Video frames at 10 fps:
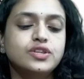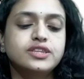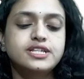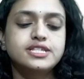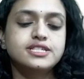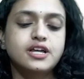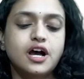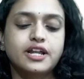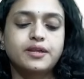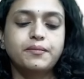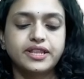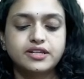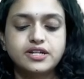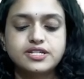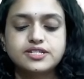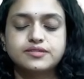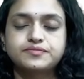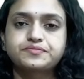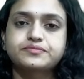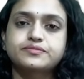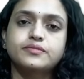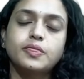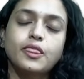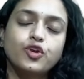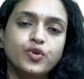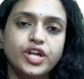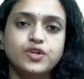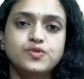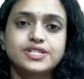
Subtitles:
these are the methods you can use.